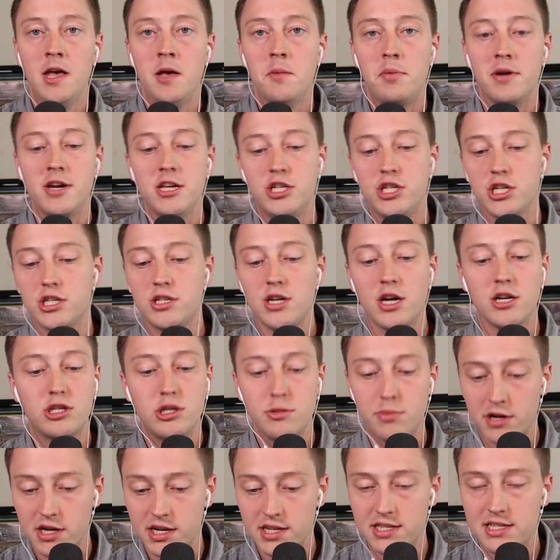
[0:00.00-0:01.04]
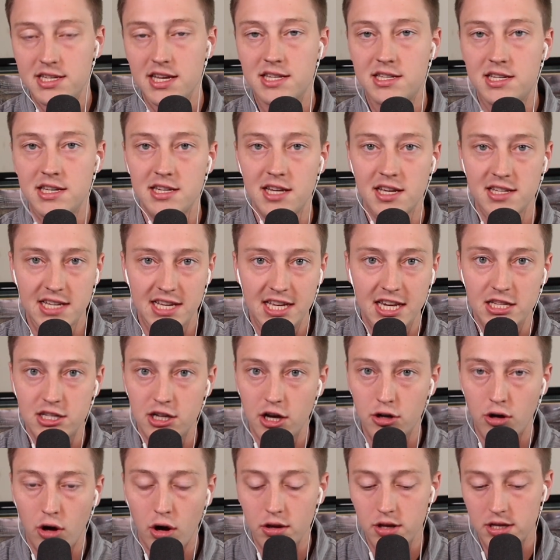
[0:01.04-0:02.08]
But he's just not super consistent, doesn't get it
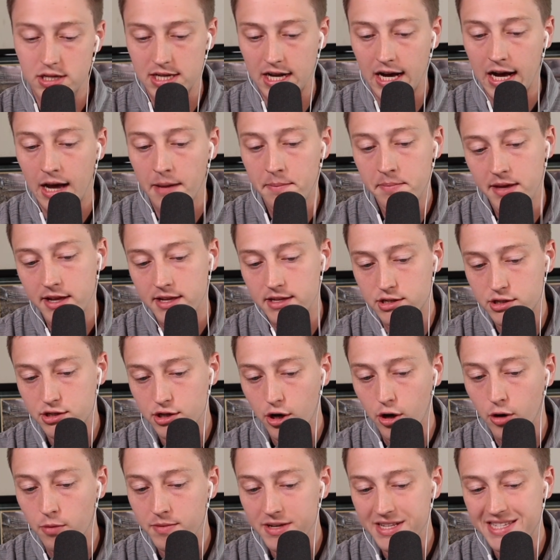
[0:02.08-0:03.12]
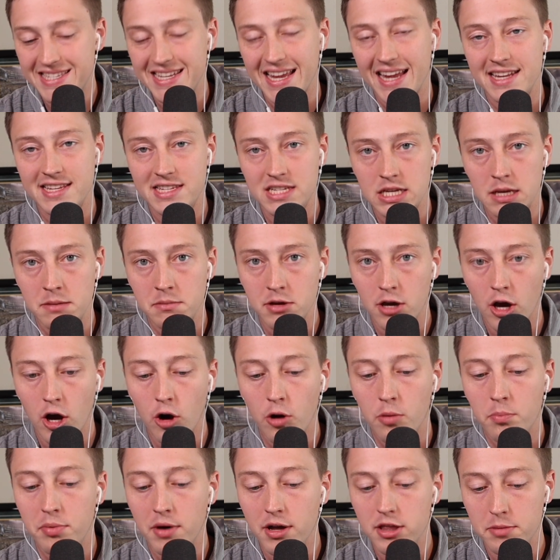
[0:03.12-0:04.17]
done all the time, and so it's sad to see him
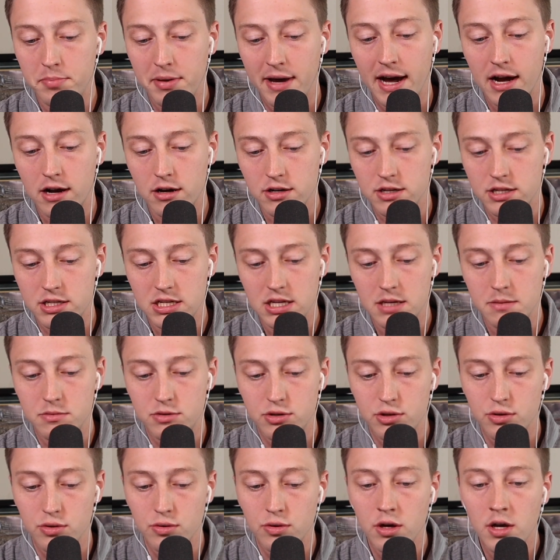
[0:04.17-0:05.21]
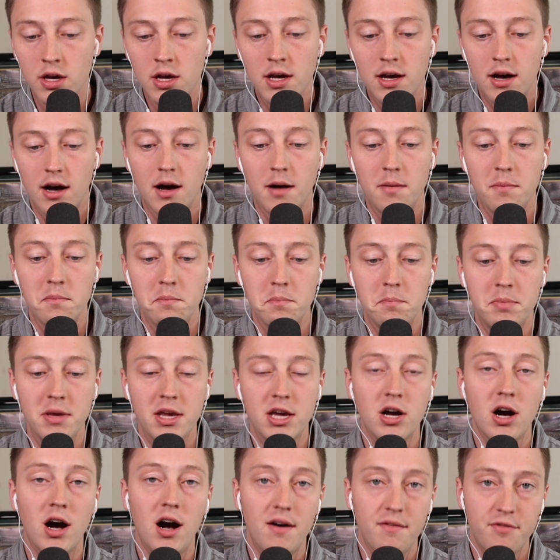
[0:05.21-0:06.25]
go, but the Packers seem to be
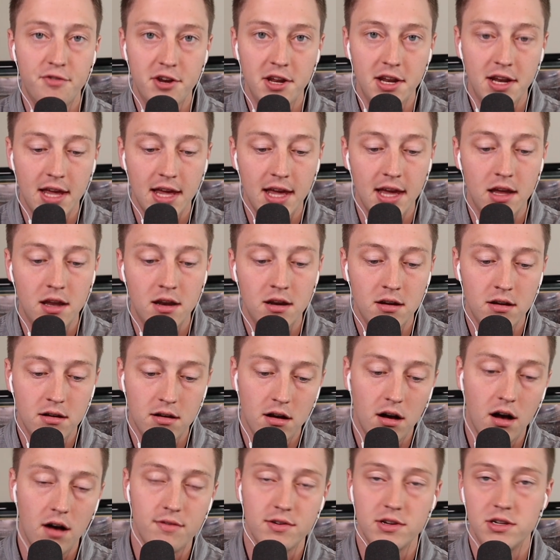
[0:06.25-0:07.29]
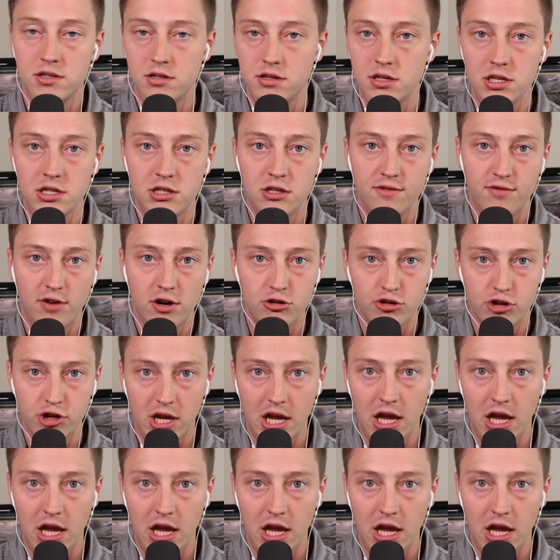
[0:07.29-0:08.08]
confident in, obviously, Devondre